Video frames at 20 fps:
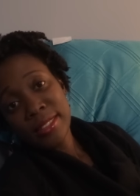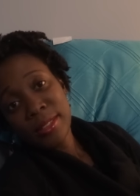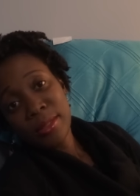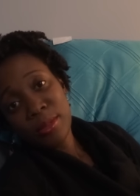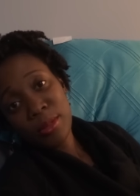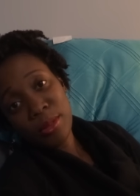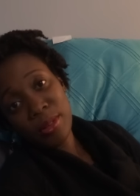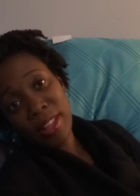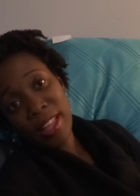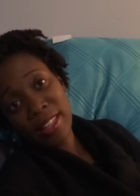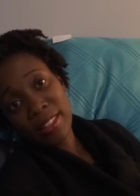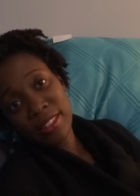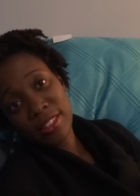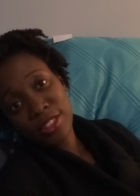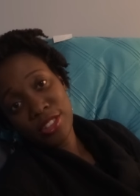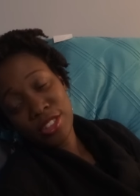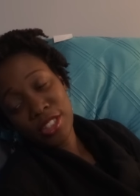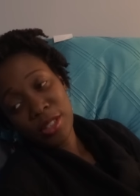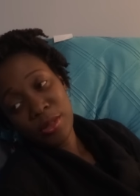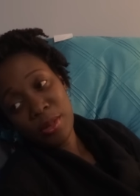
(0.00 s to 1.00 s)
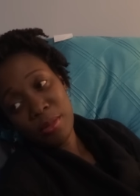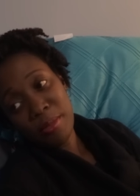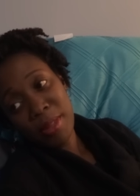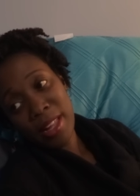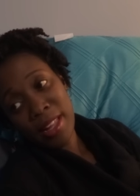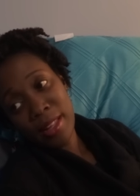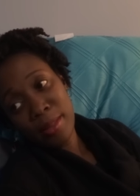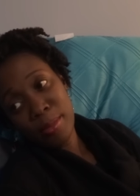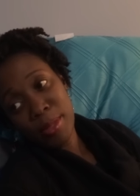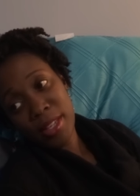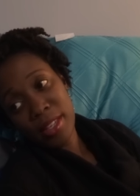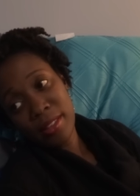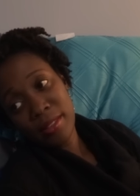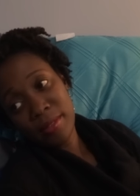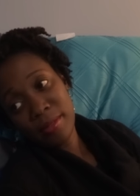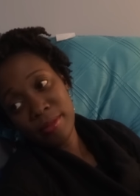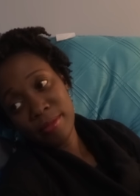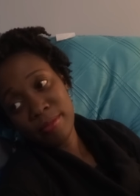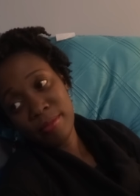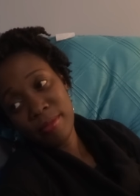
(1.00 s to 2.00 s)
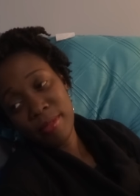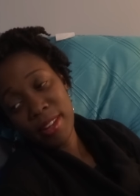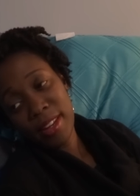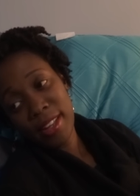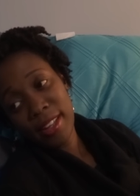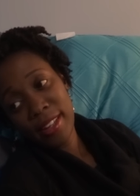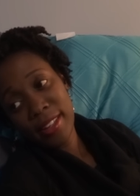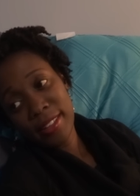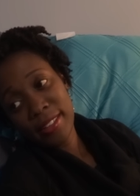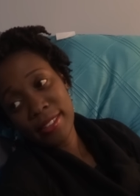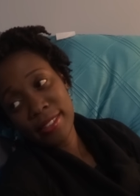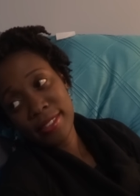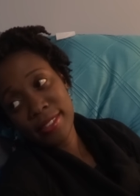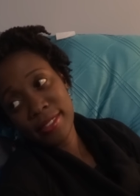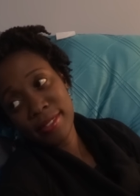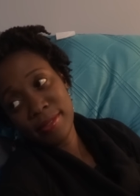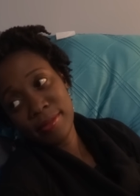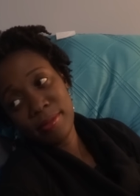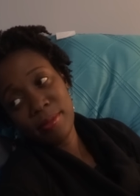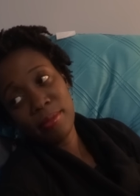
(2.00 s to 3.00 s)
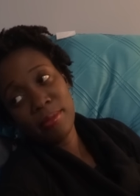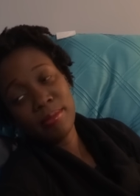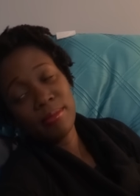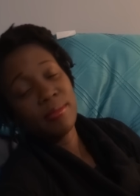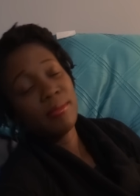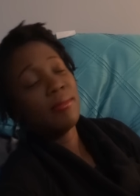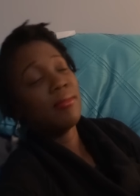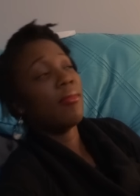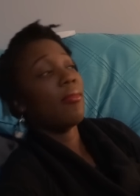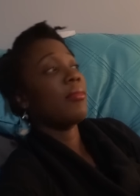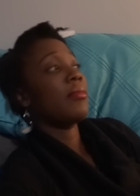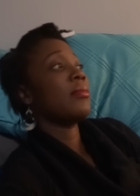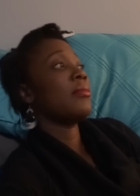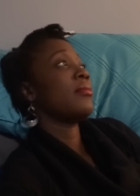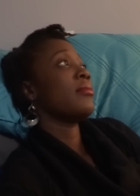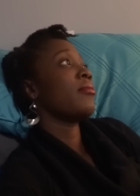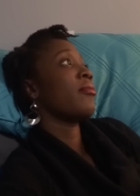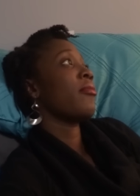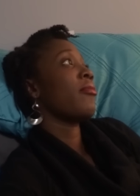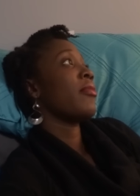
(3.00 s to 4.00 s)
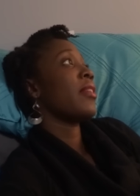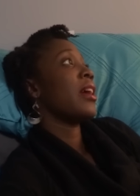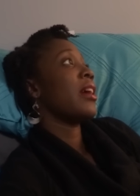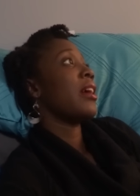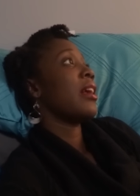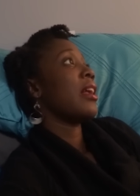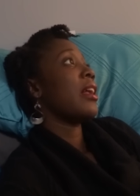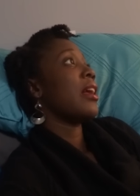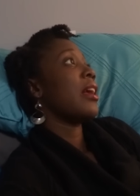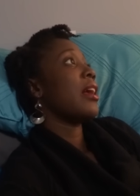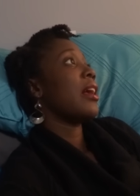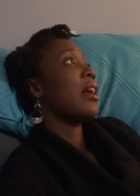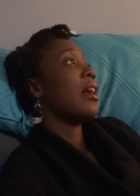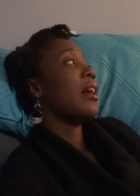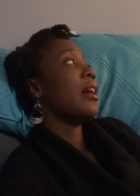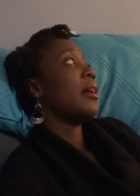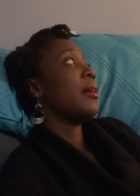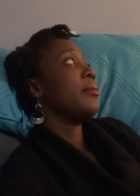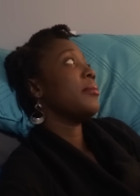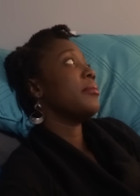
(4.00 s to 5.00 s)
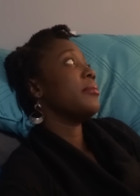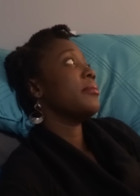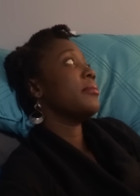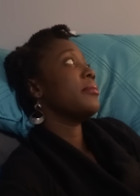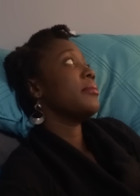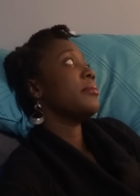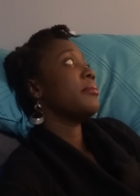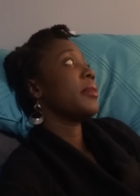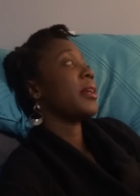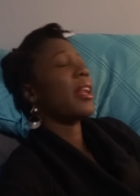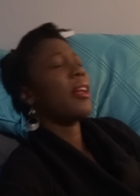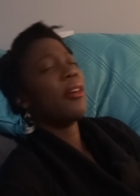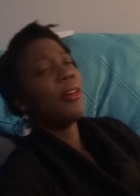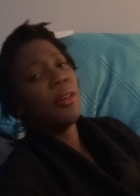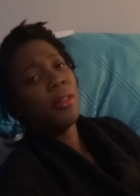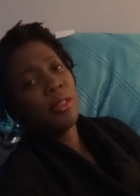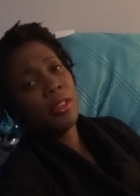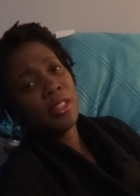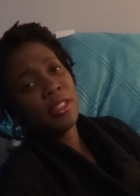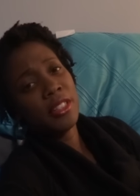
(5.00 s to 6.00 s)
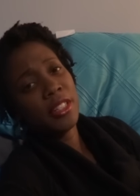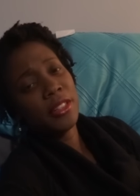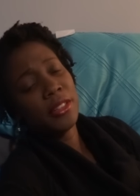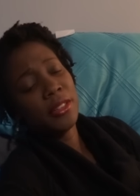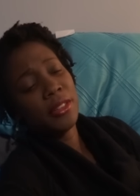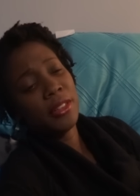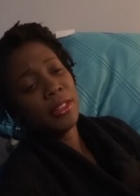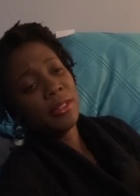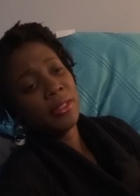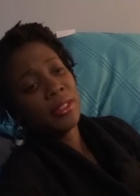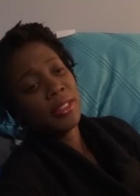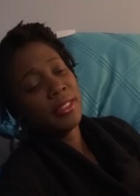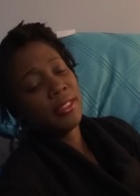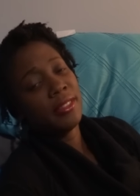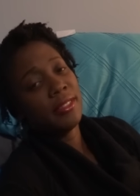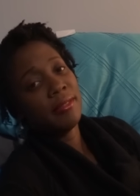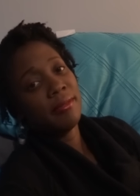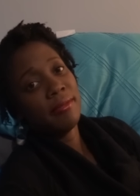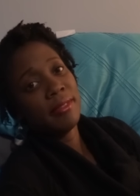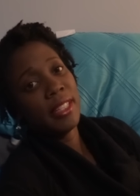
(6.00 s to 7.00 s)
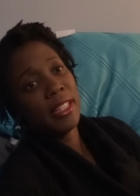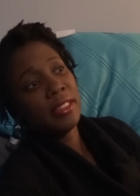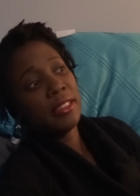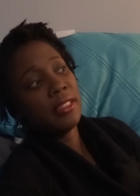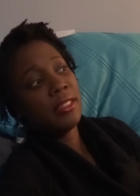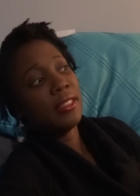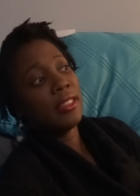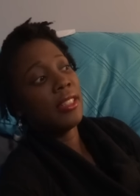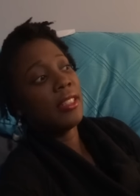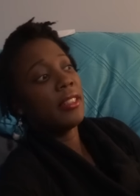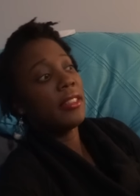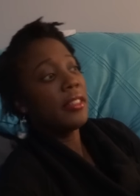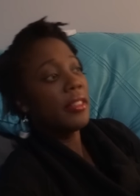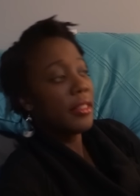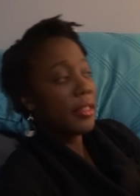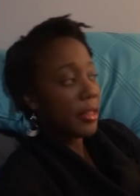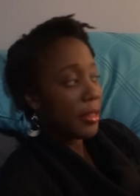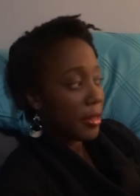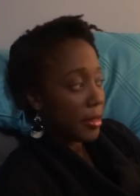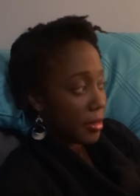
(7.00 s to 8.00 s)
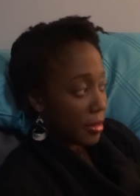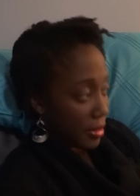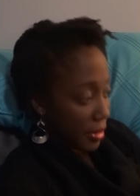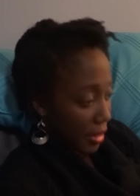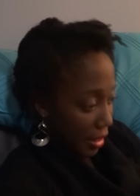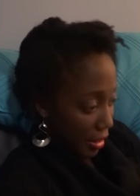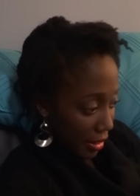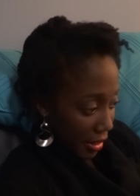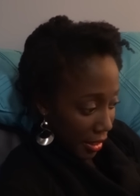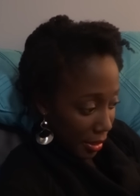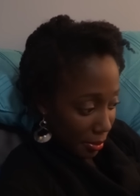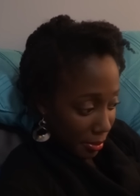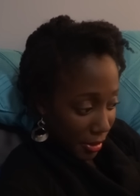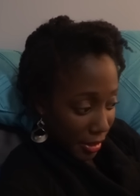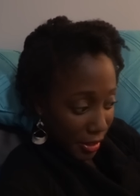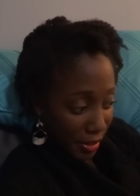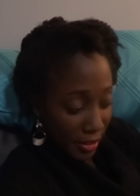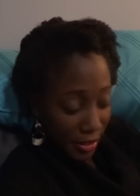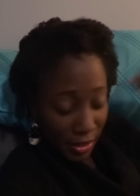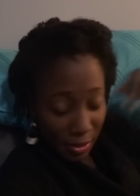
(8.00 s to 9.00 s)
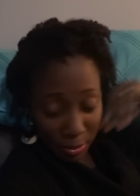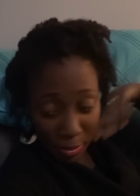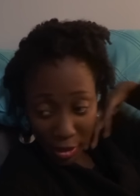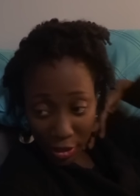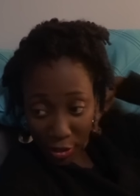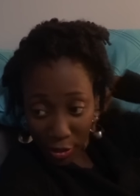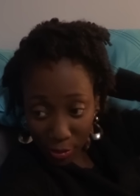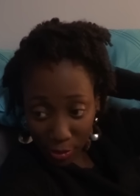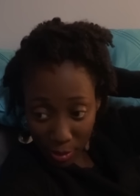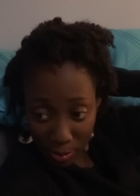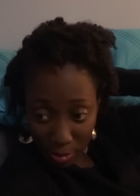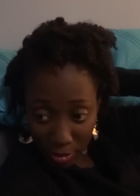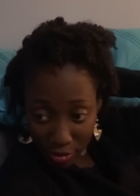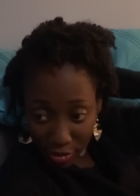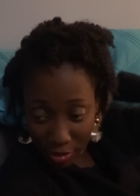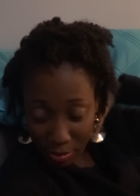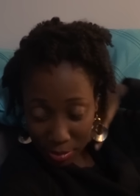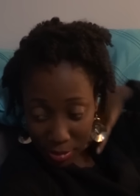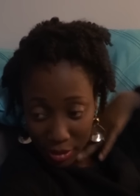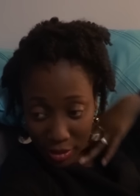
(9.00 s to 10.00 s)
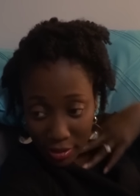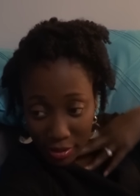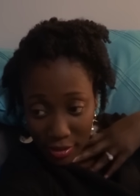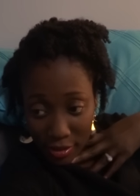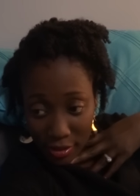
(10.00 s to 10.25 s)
I get to share with my hubby. No. Mm-hmm. Um, but I'll go to the dinner though because that's inside. So I'll come there and then pick you up or something.